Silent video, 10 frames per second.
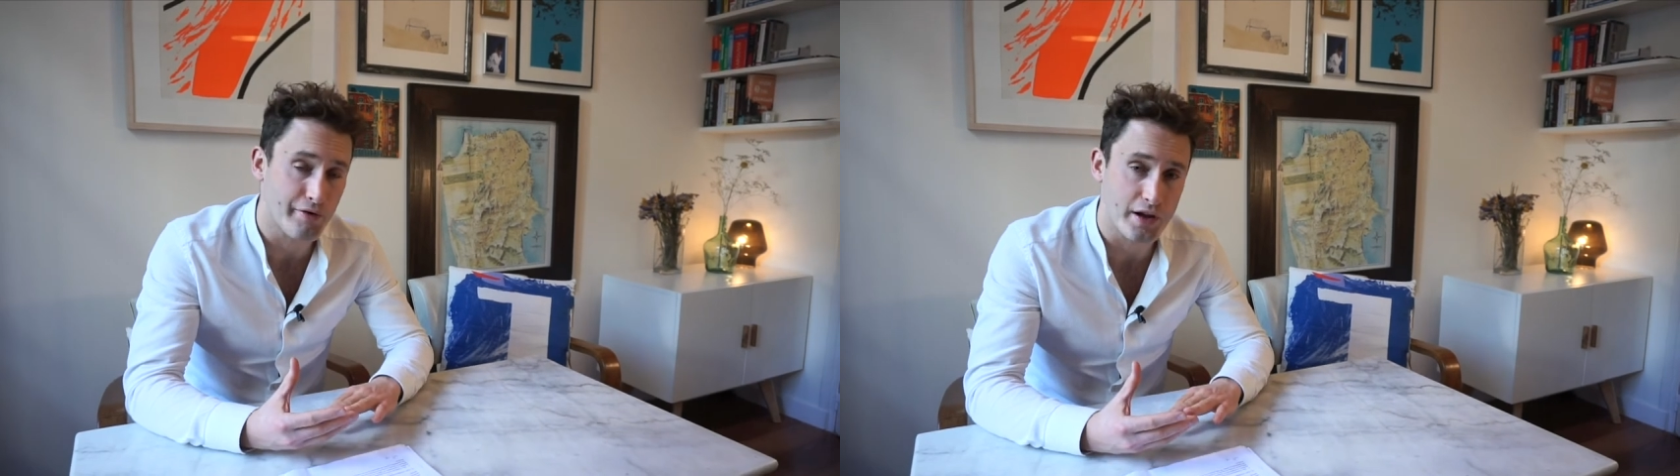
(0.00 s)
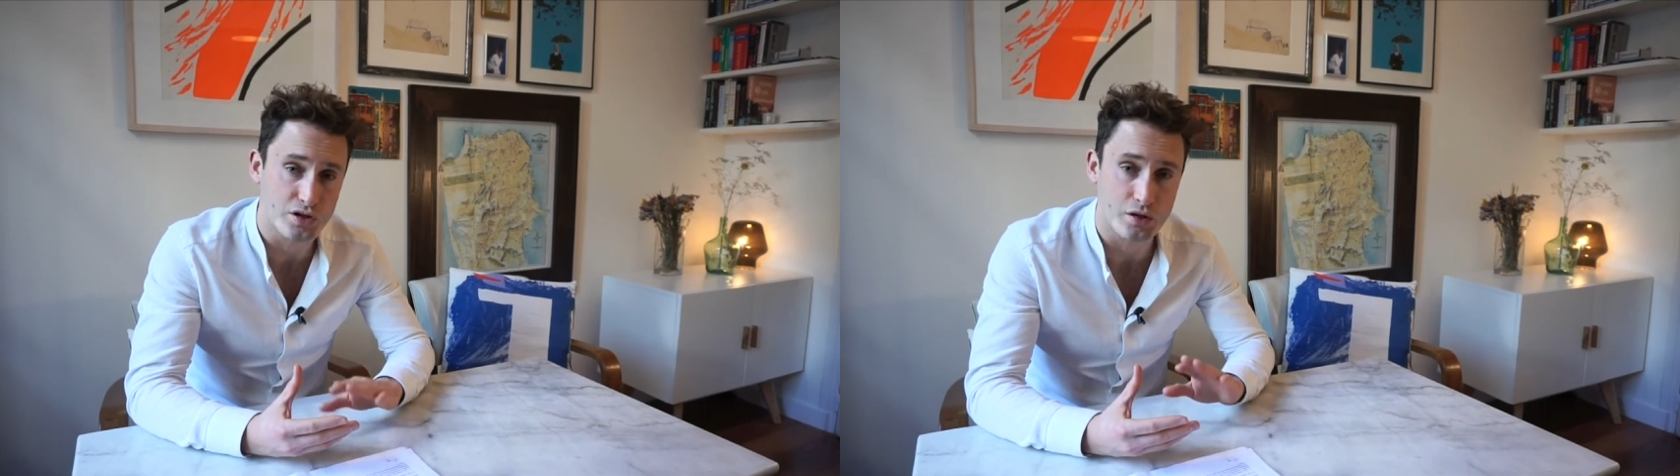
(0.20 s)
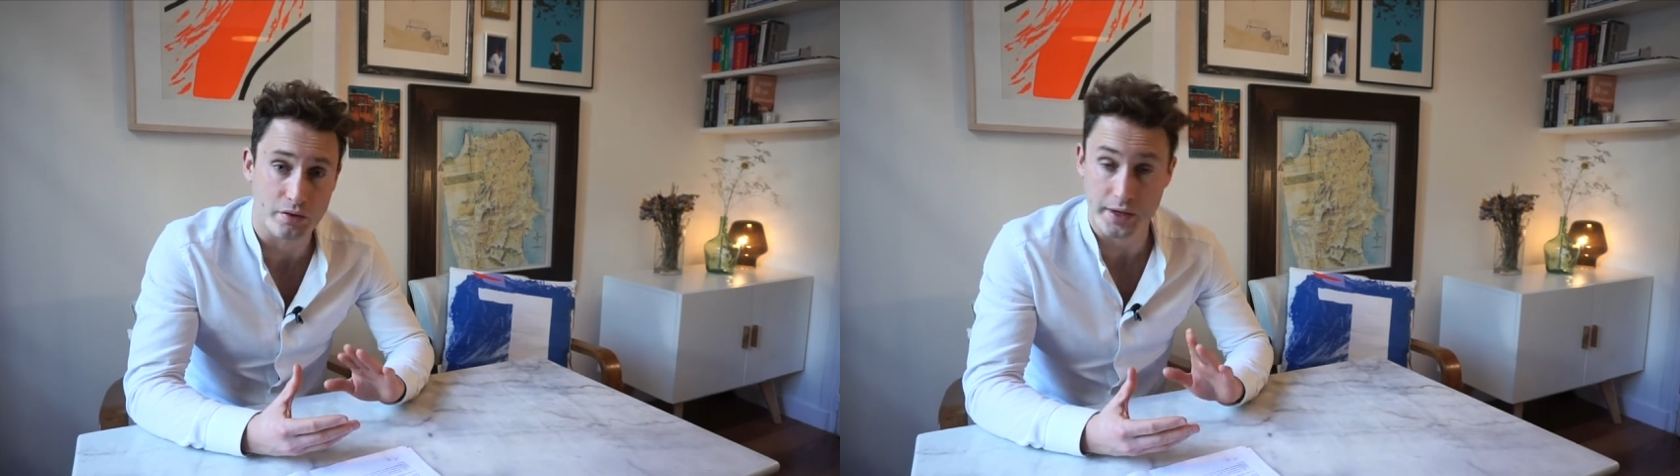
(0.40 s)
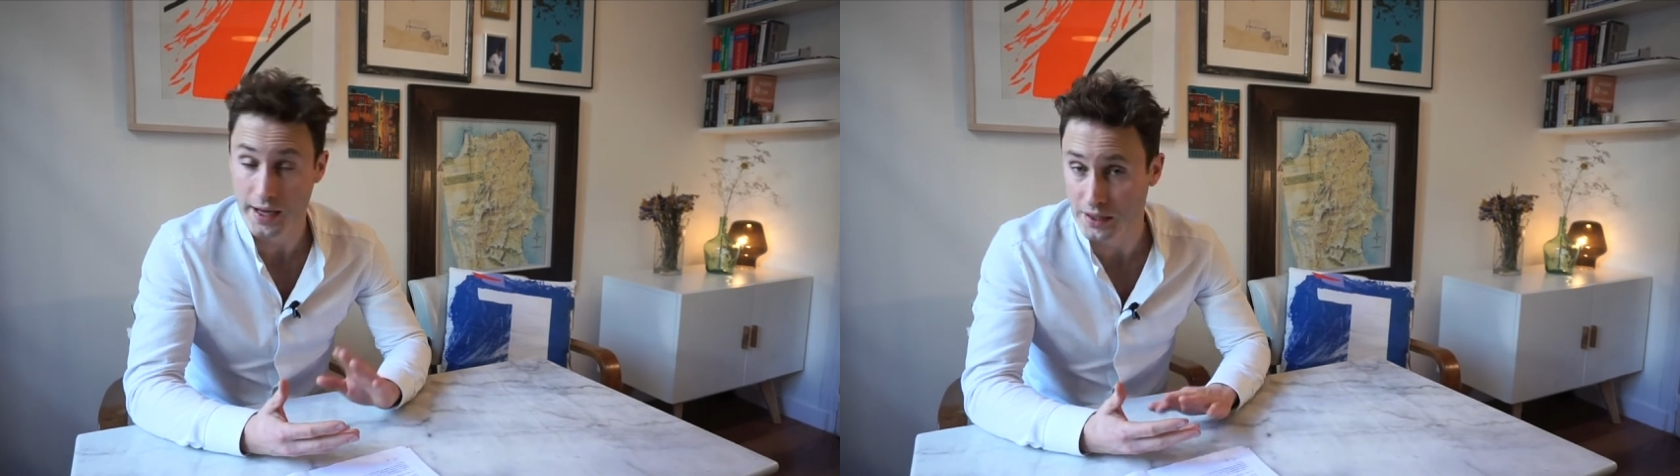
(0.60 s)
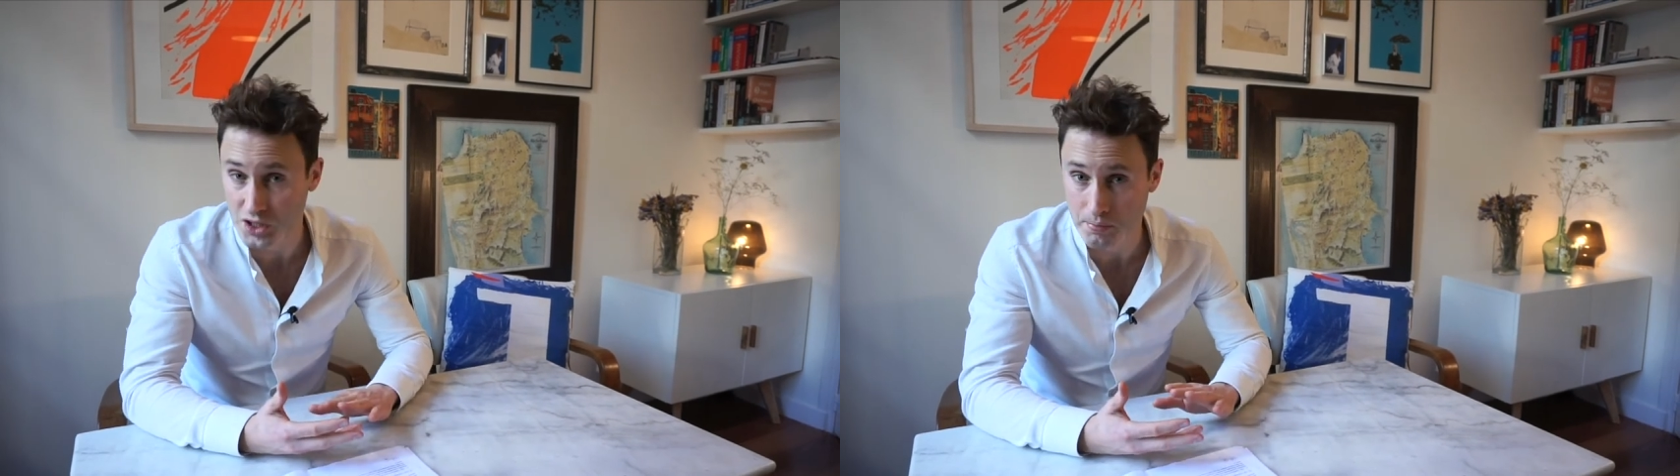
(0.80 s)
professionals,
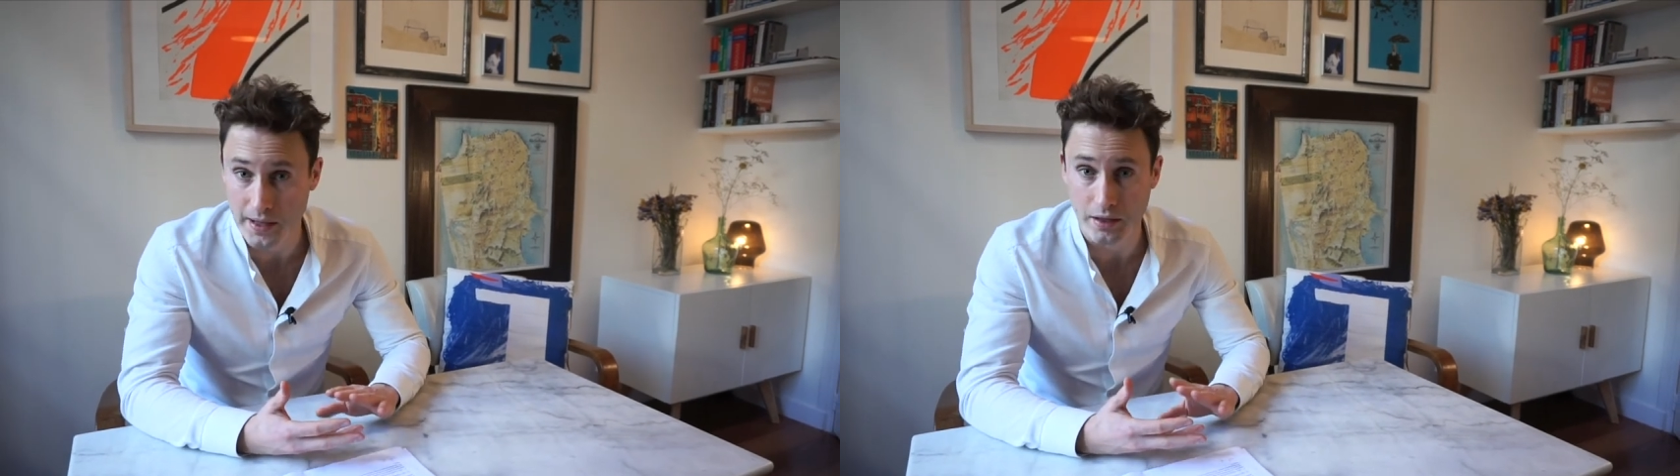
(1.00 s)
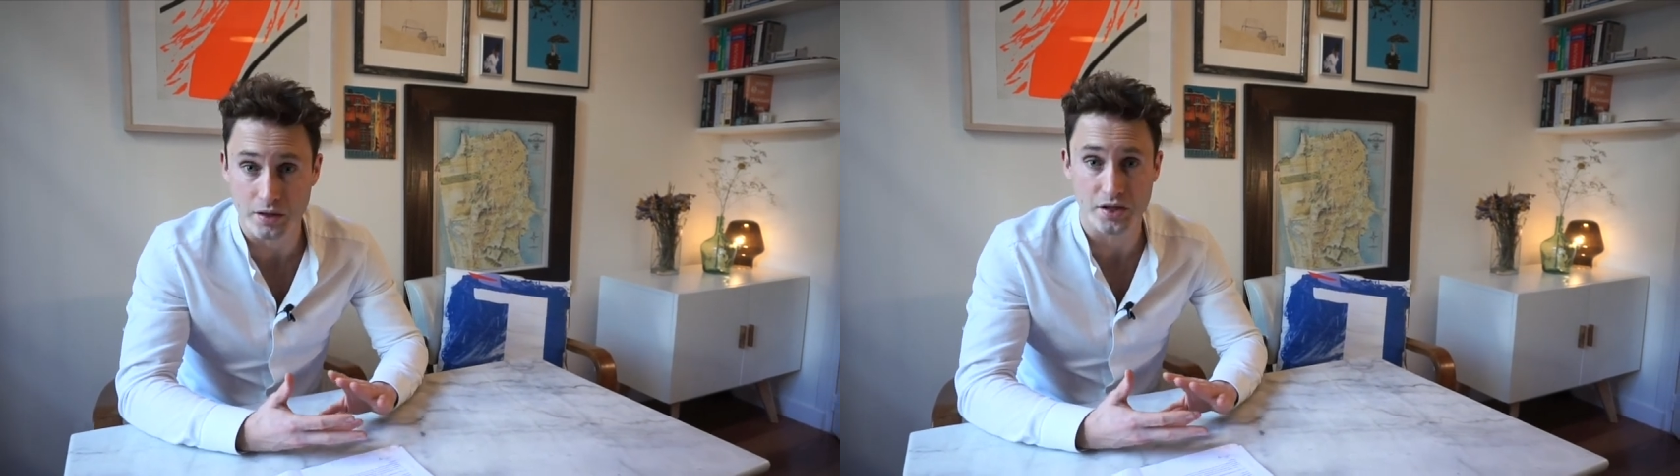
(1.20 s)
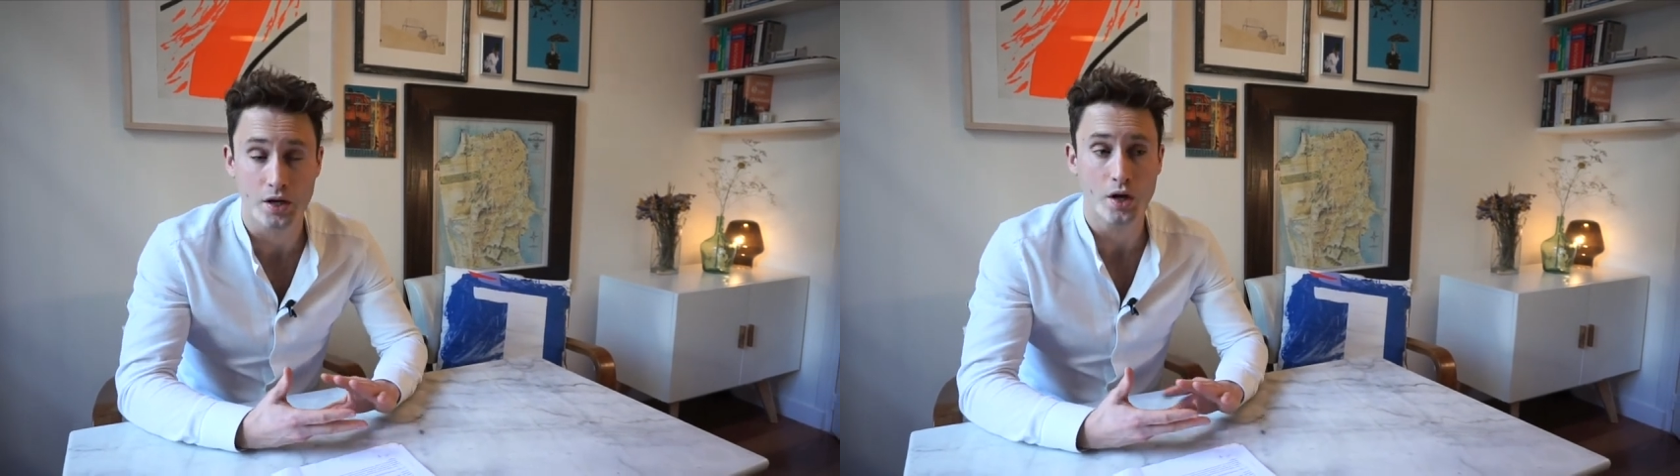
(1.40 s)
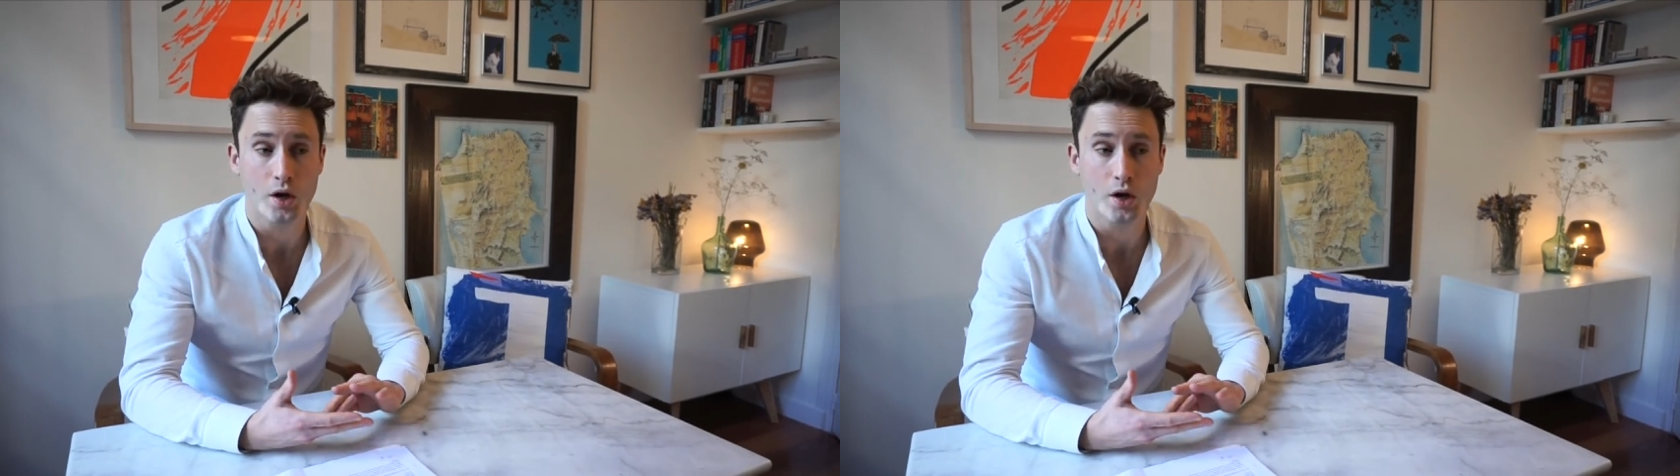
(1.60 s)
English speakers,